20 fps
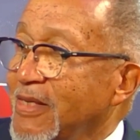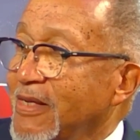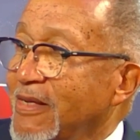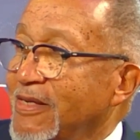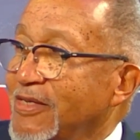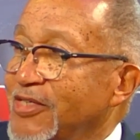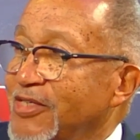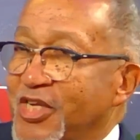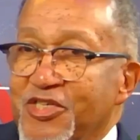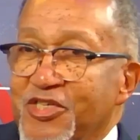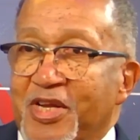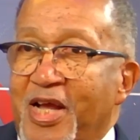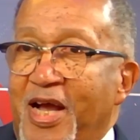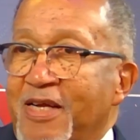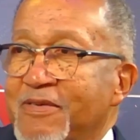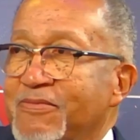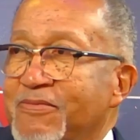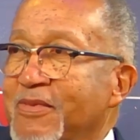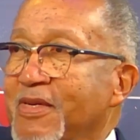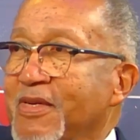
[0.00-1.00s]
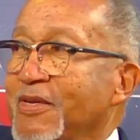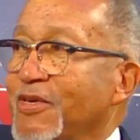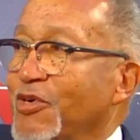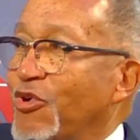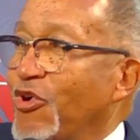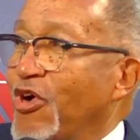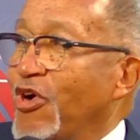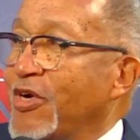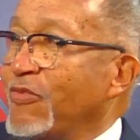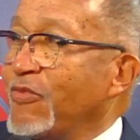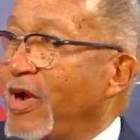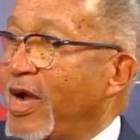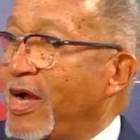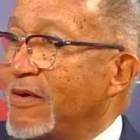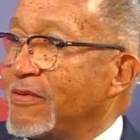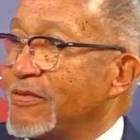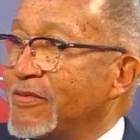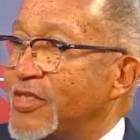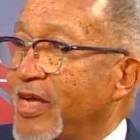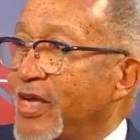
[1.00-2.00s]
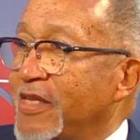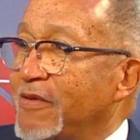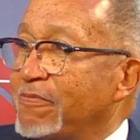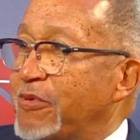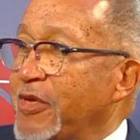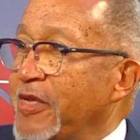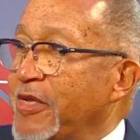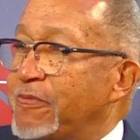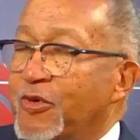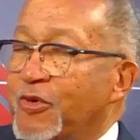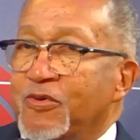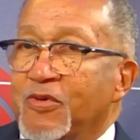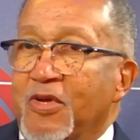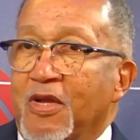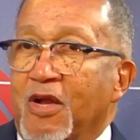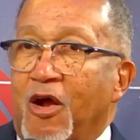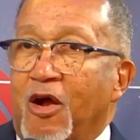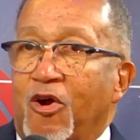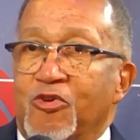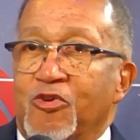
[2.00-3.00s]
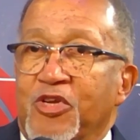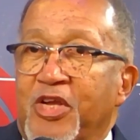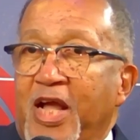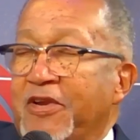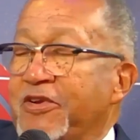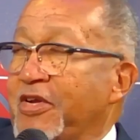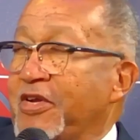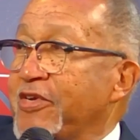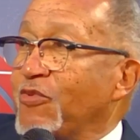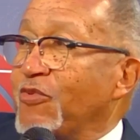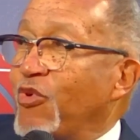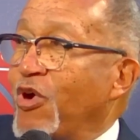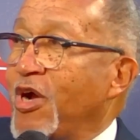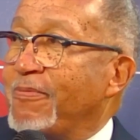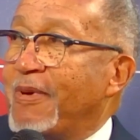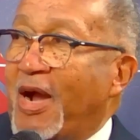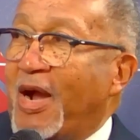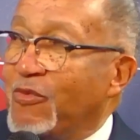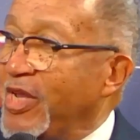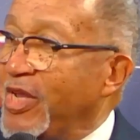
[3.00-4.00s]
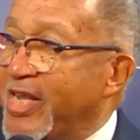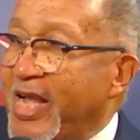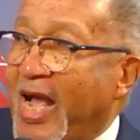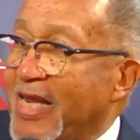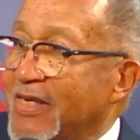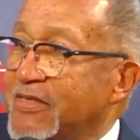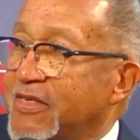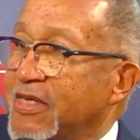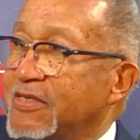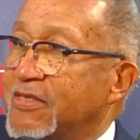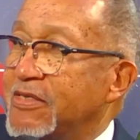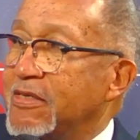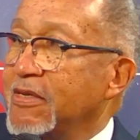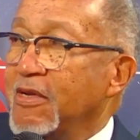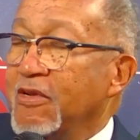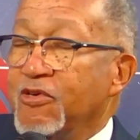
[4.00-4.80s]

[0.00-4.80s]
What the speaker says: She's not going around telling people, oh, you got nothing to worry about, we got this.